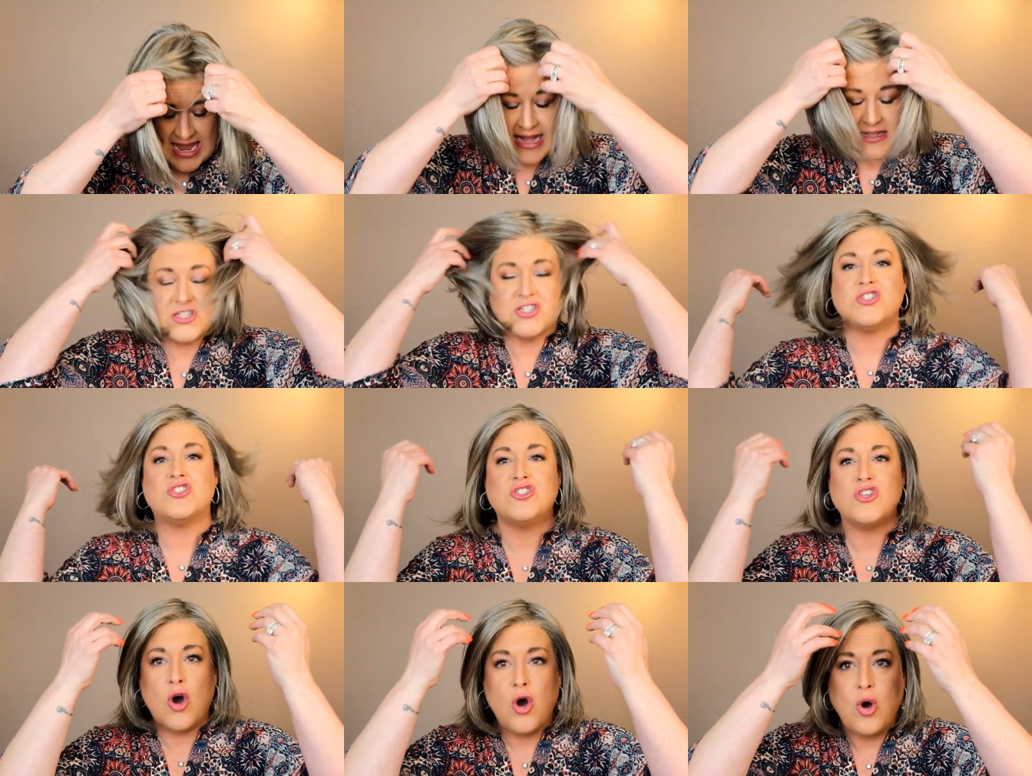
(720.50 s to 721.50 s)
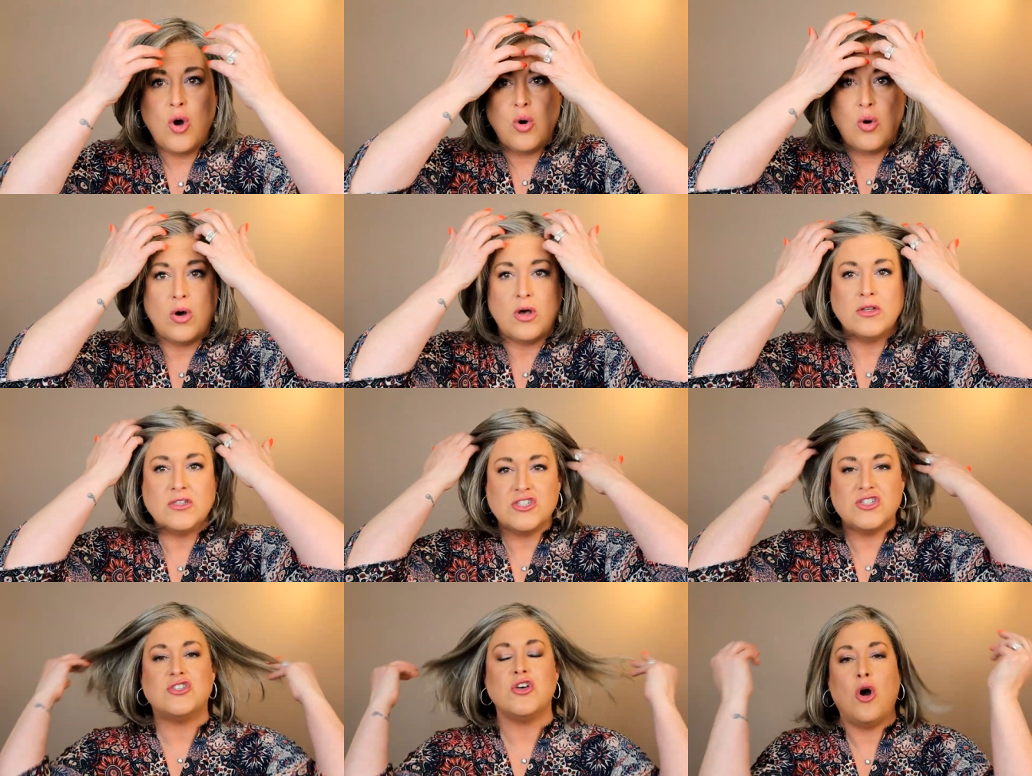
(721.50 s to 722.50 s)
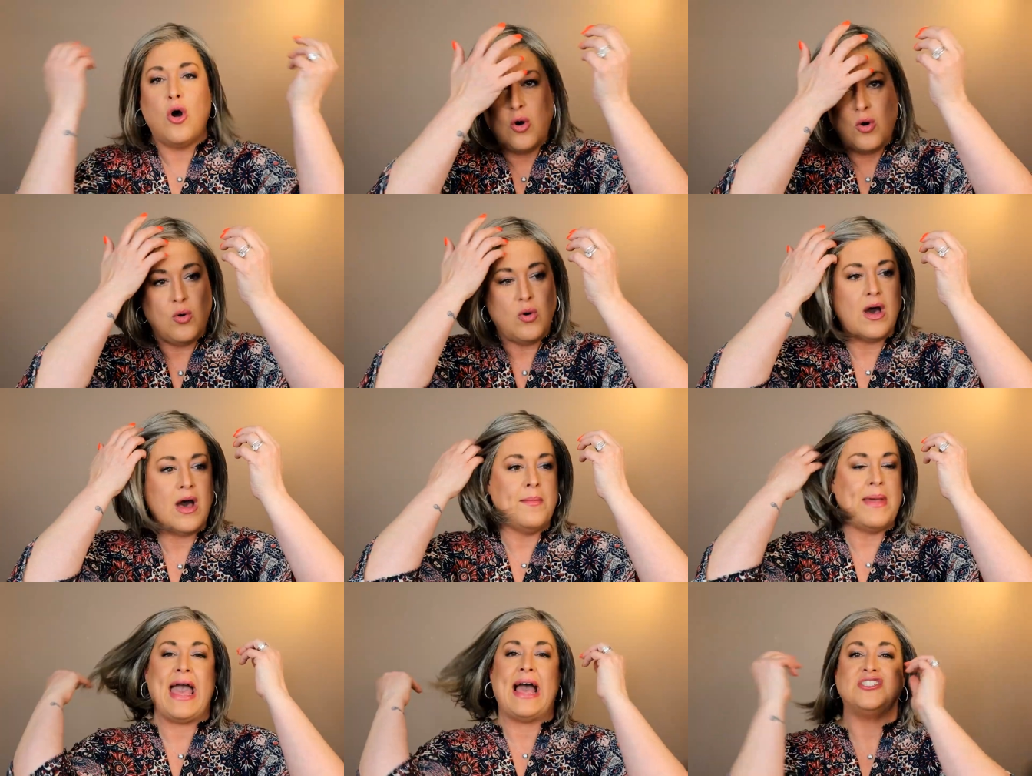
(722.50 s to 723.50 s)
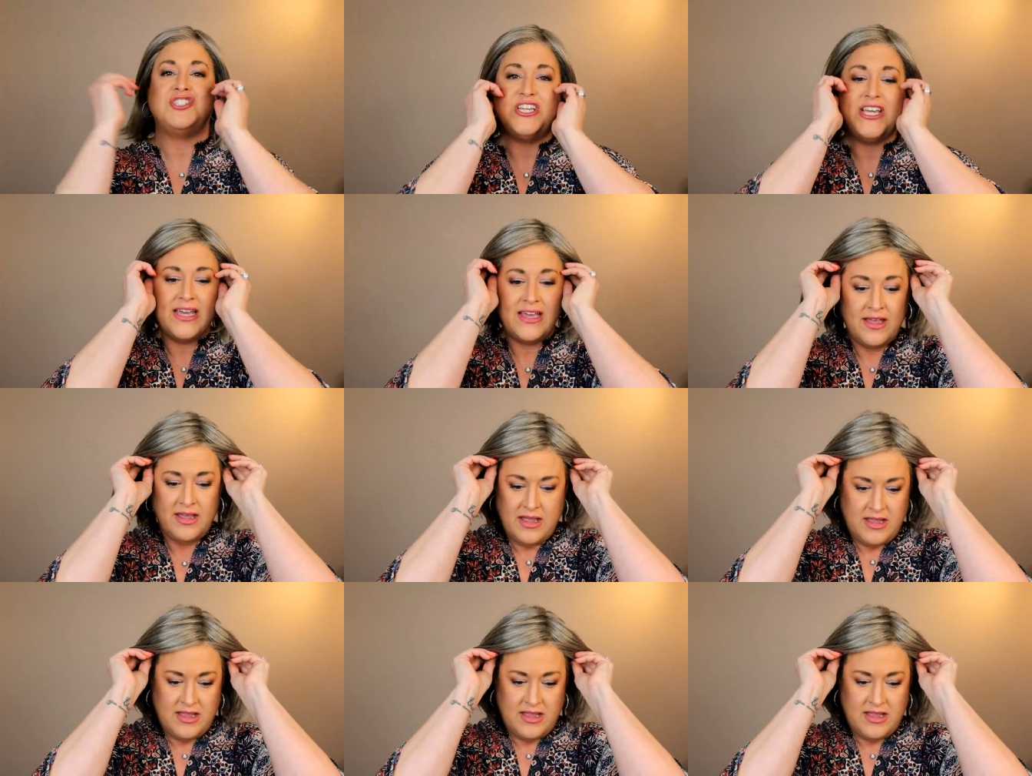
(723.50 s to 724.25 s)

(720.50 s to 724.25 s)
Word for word: not so, so um, ashy